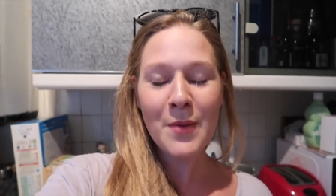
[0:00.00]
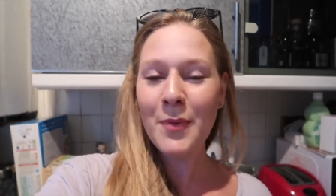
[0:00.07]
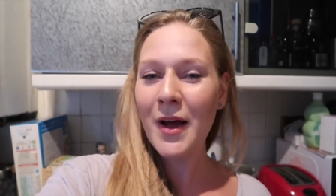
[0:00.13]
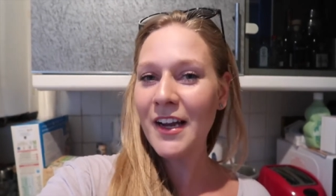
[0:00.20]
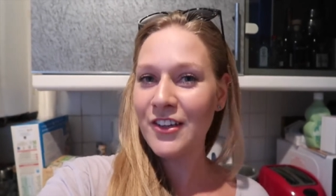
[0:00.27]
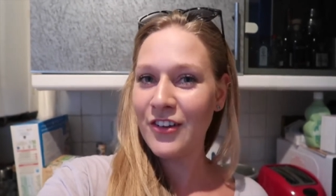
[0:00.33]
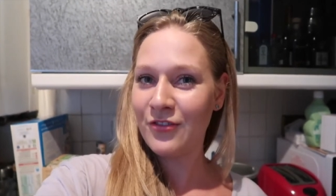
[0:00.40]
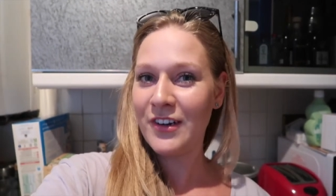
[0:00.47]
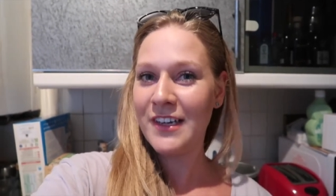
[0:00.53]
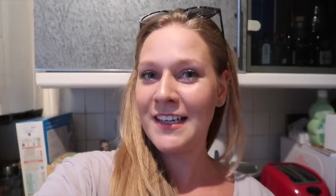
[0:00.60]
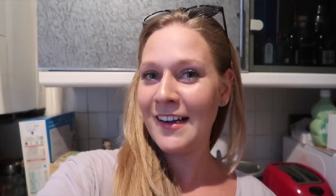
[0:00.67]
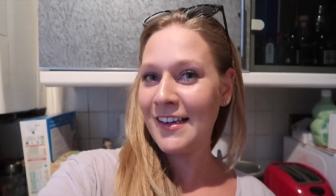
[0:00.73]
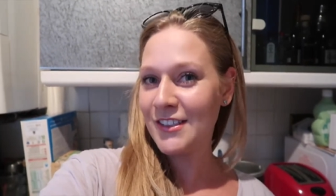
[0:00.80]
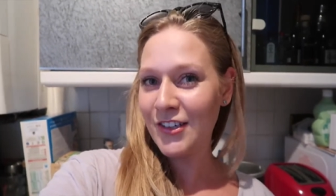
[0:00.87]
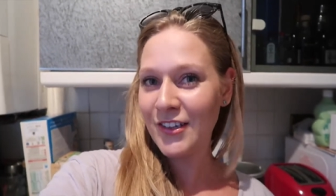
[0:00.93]
but I just really
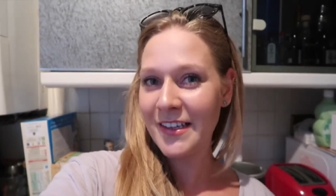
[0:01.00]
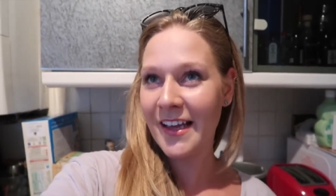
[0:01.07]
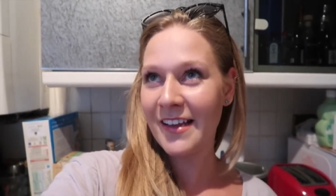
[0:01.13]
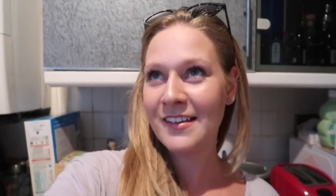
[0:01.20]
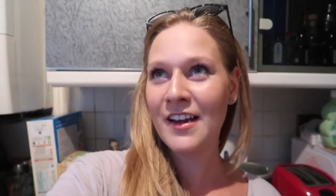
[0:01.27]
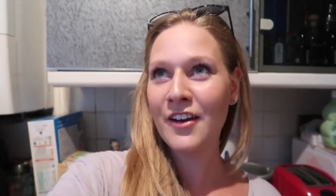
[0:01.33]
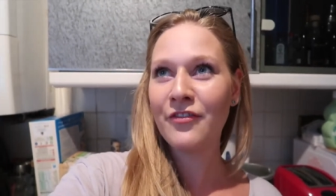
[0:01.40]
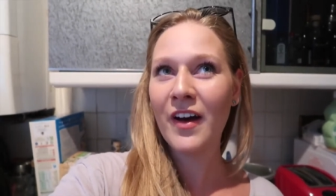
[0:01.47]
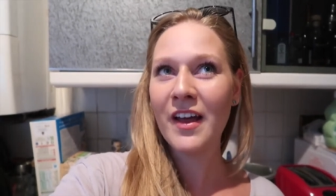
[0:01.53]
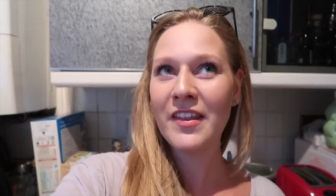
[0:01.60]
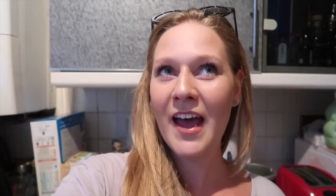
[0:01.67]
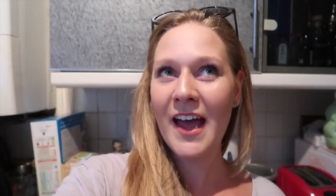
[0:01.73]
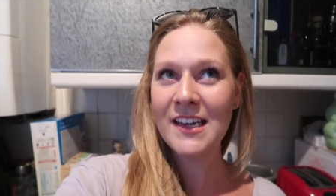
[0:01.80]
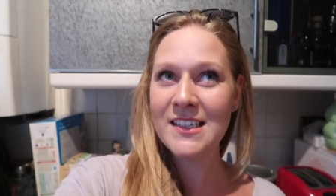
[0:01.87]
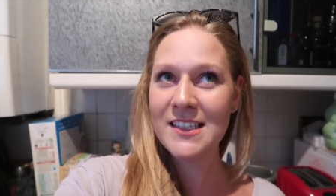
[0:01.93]
like doing this. And I find
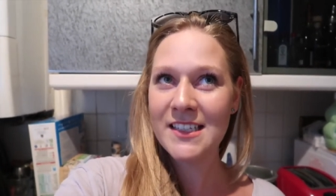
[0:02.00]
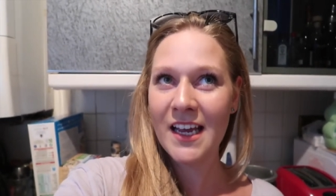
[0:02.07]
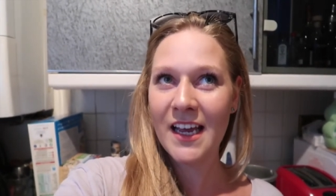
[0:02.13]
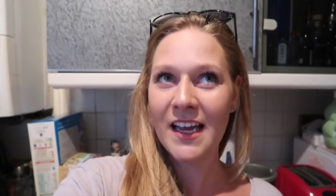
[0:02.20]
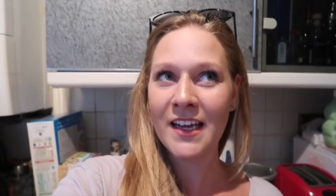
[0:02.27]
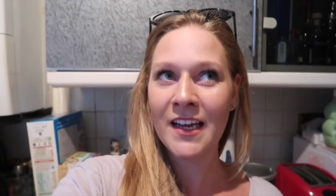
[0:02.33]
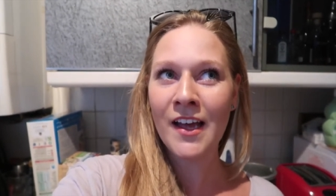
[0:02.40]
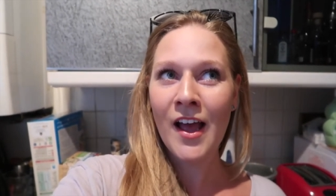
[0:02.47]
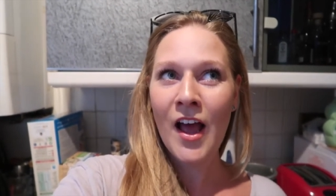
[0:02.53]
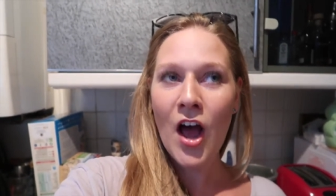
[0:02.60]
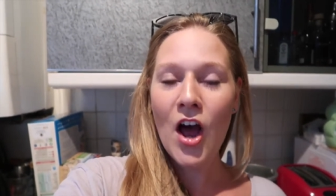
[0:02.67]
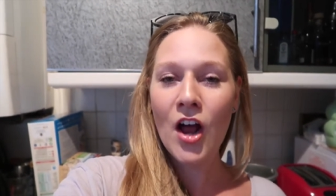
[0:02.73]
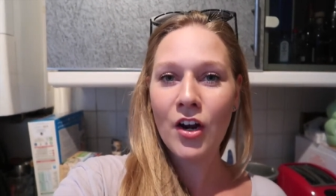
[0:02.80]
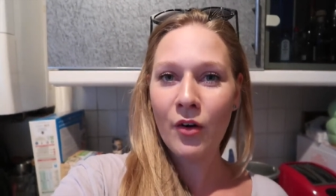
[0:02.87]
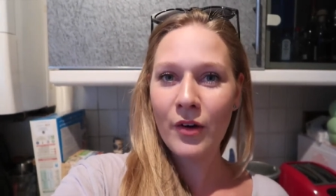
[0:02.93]
that editing
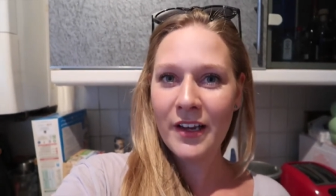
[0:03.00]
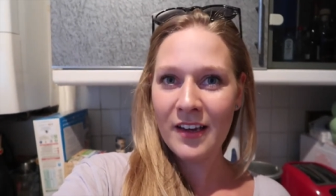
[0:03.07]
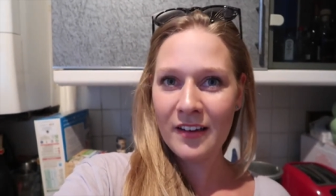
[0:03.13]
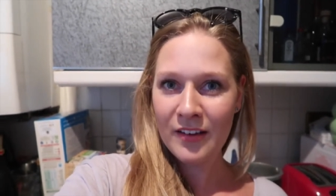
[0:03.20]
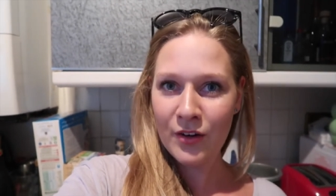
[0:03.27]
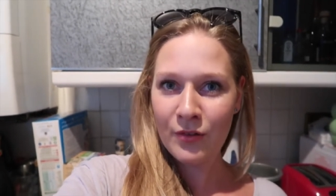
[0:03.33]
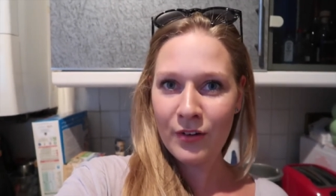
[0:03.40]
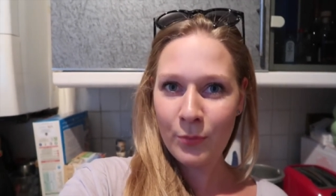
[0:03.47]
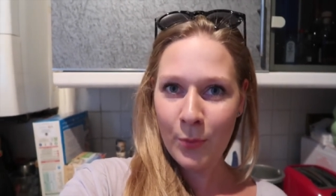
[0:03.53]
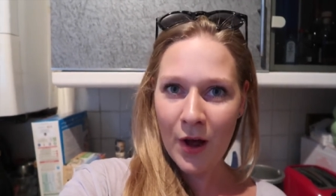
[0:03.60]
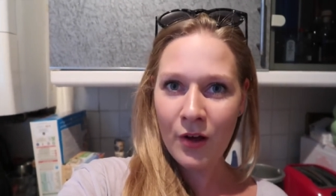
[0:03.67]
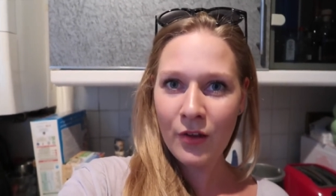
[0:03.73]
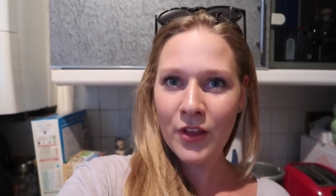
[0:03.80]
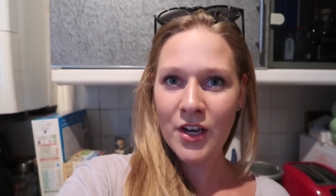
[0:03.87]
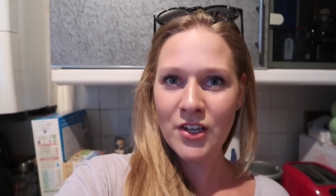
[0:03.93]
a lot easier as
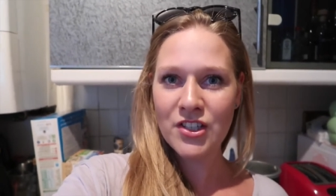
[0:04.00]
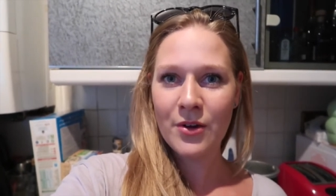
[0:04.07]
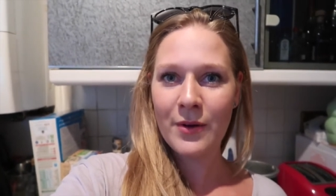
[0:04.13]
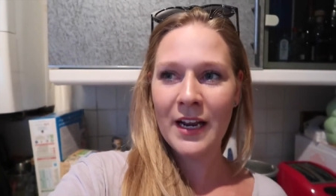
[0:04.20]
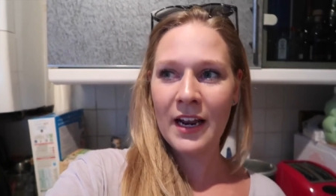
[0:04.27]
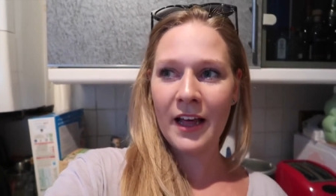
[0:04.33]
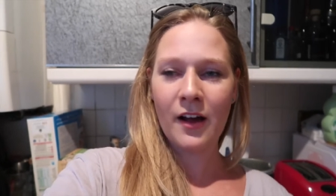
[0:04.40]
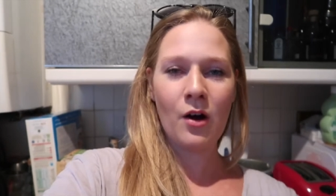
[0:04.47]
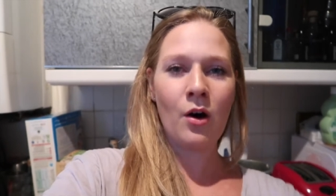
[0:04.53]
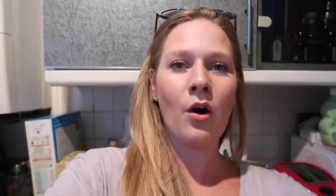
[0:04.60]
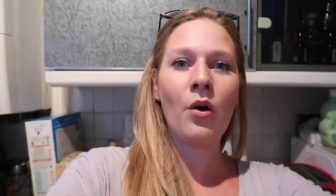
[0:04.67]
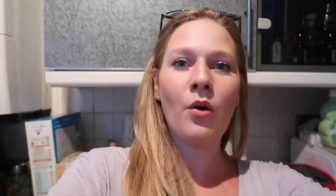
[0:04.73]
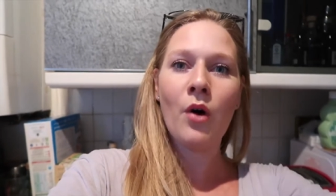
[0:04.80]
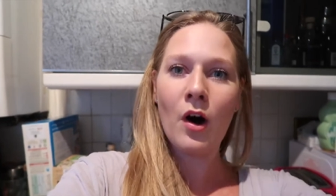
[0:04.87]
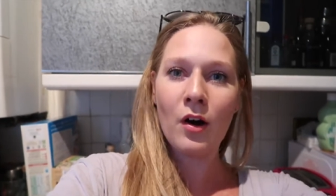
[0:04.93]
well than doing like a
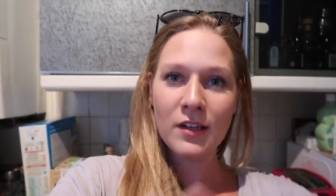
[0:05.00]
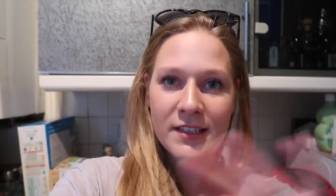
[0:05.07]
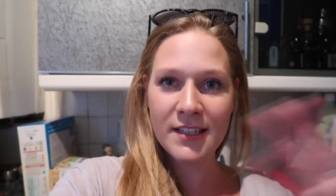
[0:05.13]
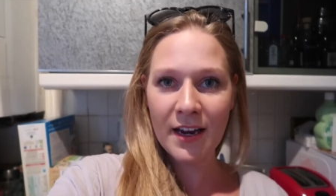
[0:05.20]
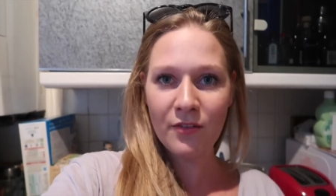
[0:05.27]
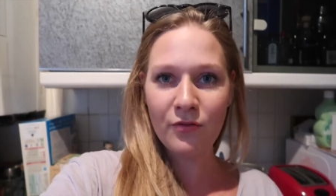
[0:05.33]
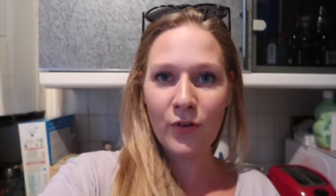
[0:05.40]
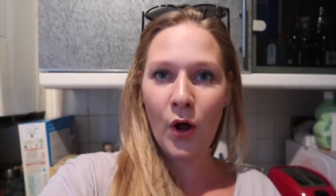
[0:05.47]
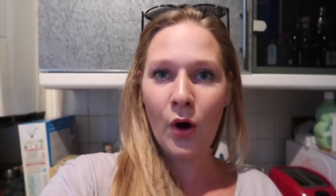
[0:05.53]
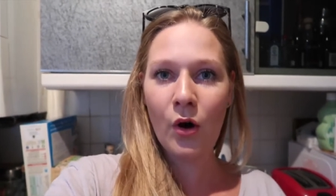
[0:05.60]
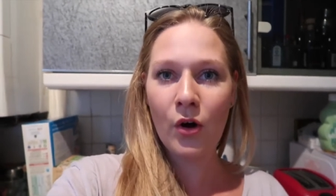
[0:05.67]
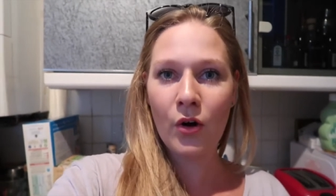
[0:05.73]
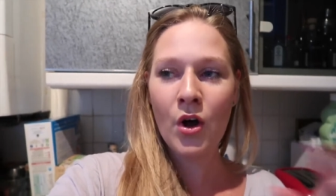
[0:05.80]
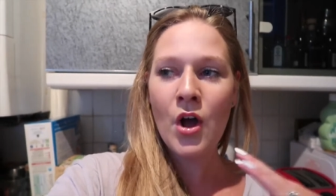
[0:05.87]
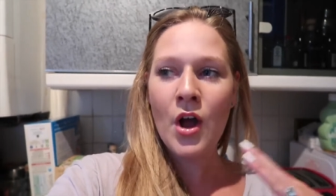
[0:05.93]
whole holiday
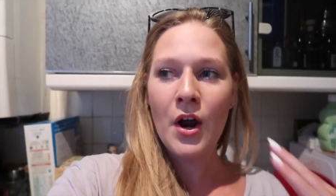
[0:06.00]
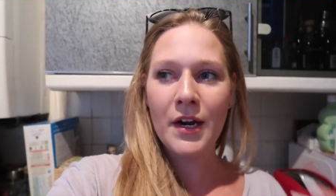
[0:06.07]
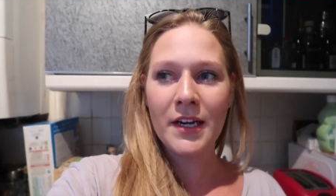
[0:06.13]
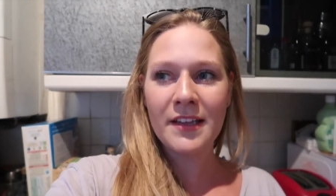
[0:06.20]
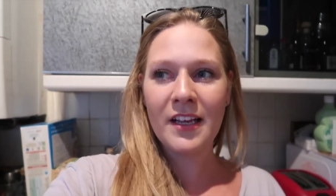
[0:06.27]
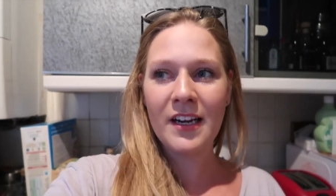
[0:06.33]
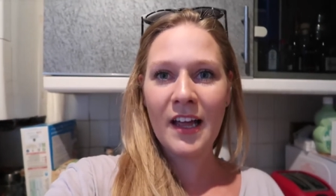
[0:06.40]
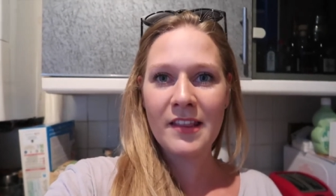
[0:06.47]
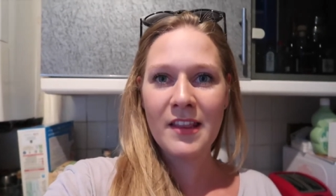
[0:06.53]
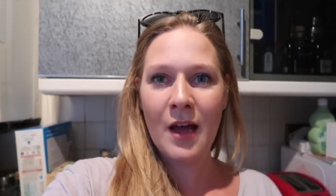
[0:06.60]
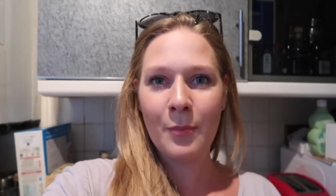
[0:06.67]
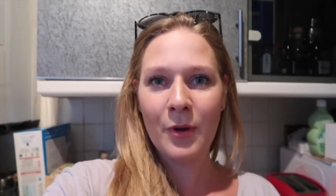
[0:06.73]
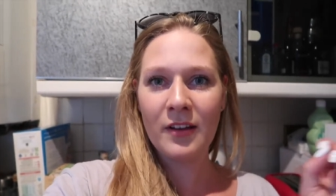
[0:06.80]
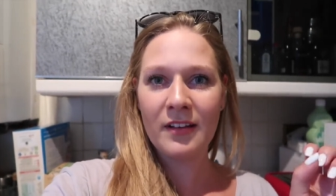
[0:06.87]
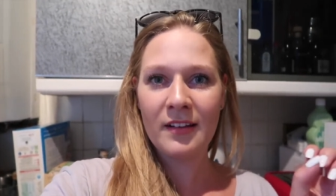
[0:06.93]
vlog or anything like
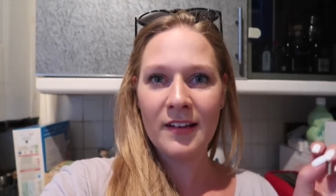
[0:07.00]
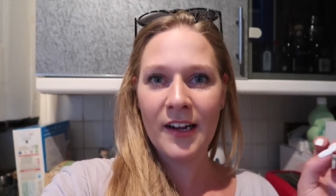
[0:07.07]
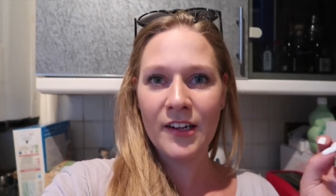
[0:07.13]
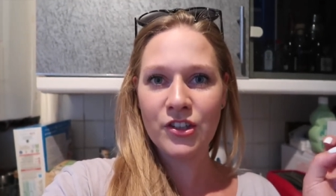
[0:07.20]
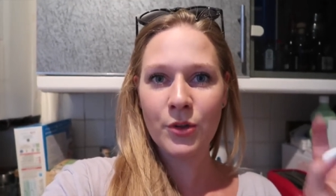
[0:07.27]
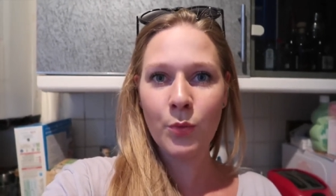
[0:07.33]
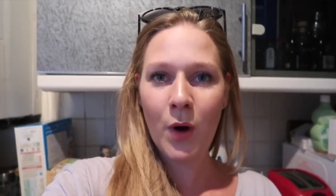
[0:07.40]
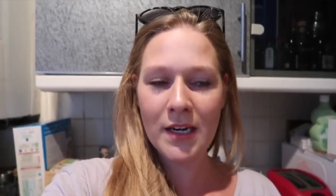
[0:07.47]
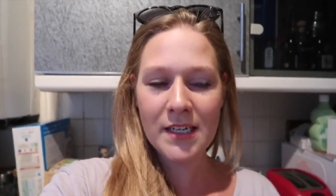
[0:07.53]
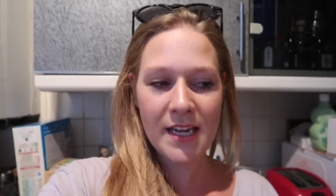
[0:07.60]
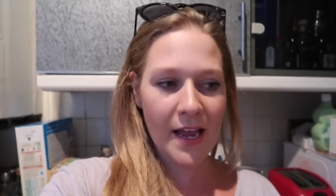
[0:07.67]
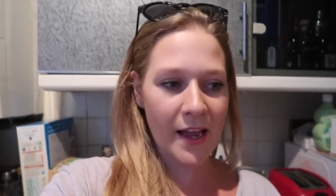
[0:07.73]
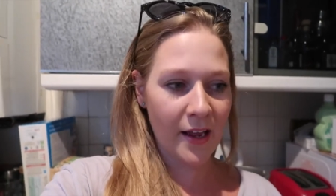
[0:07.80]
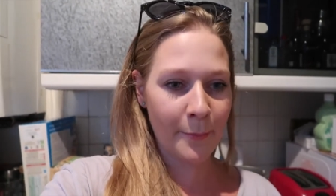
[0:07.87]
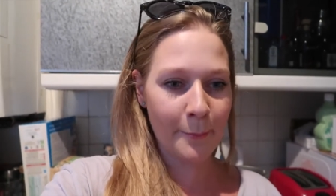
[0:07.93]
that because it's literally one
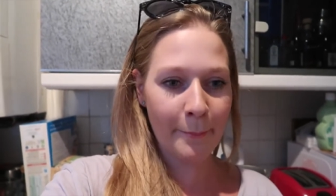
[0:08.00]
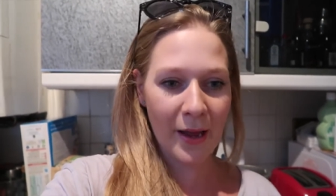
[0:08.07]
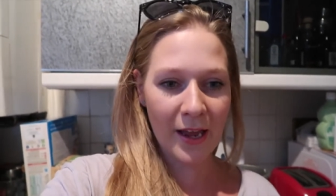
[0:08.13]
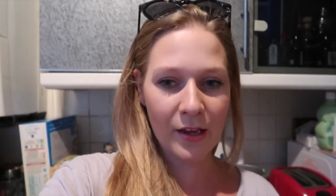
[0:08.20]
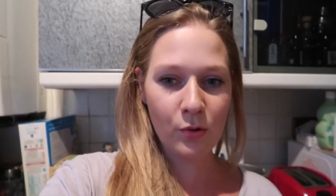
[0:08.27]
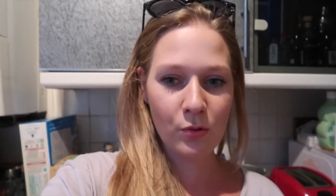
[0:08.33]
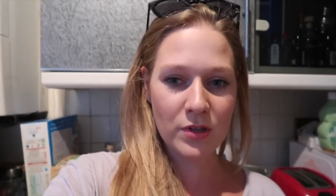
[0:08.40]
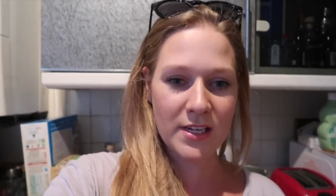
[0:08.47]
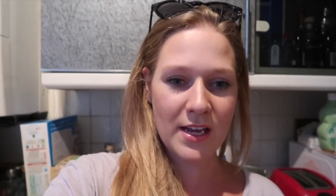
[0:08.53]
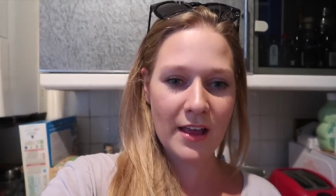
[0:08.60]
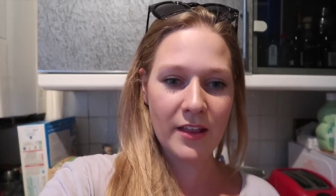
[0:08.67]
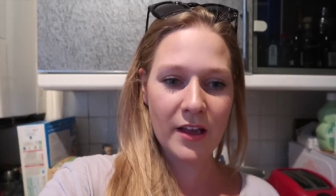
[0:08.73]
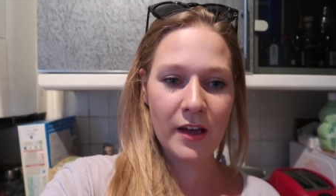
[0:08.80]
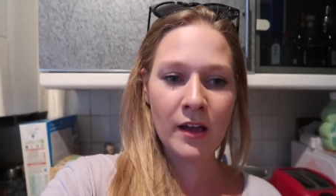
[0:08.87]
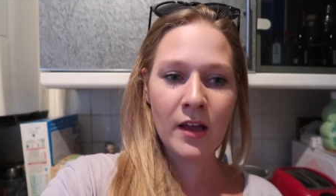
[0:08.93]
day I can bang it all
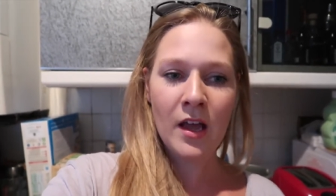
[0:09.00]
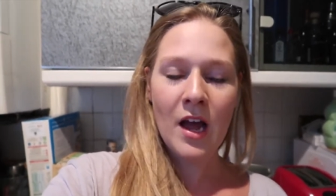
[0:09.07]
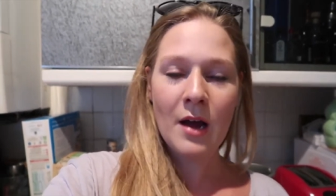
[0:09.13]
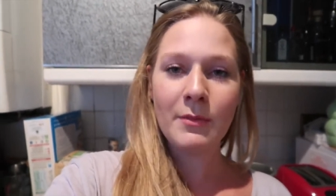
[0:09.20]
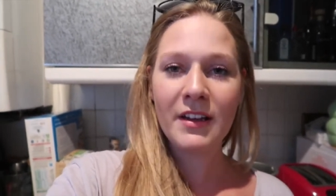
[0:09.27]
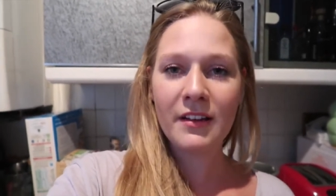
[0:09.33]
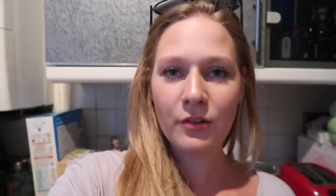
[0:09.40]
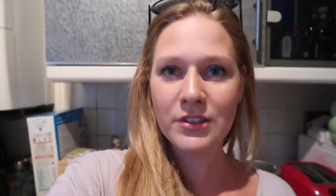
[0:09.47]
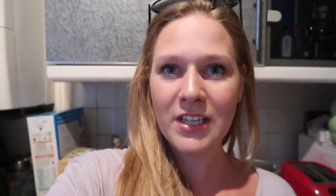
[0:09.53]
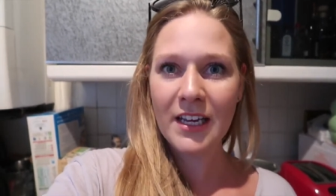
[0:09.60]
together. I mean, it still